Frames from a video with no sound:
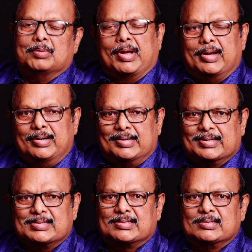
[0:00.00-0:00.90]
My
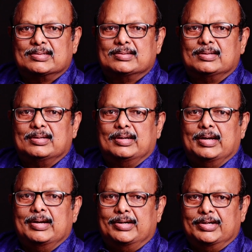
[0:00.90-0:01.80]
interest
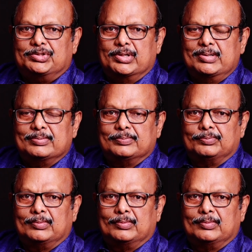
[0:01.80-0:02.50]
in teaching